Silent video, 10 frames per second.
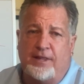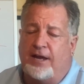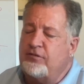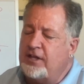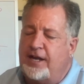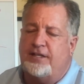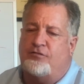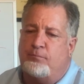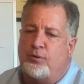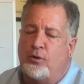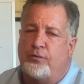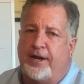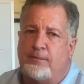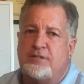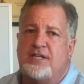They have a lot of different
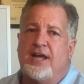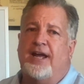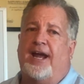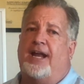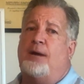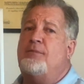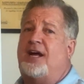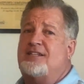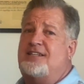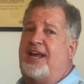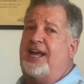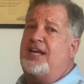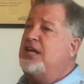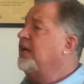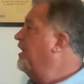programs, and I'm not saying